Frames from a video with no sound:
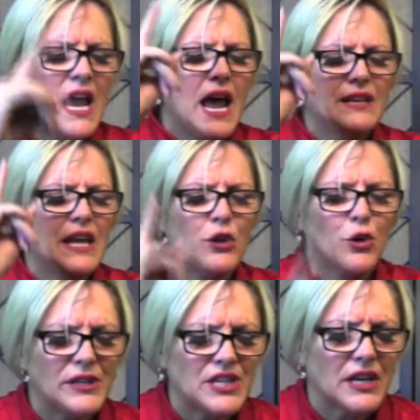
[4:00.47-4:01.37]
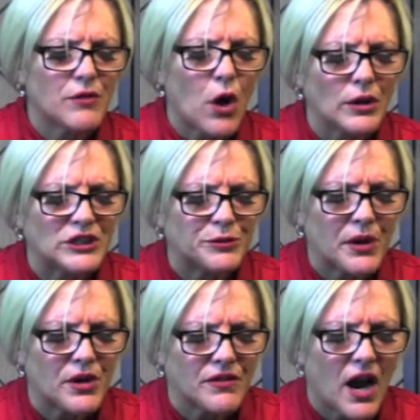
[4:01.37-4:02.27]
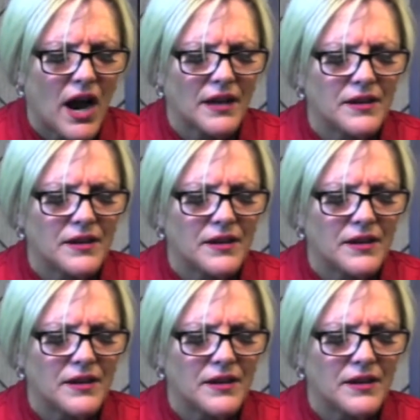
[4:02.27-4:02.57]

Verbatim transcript: and the anointing of the Holy Spirit of God.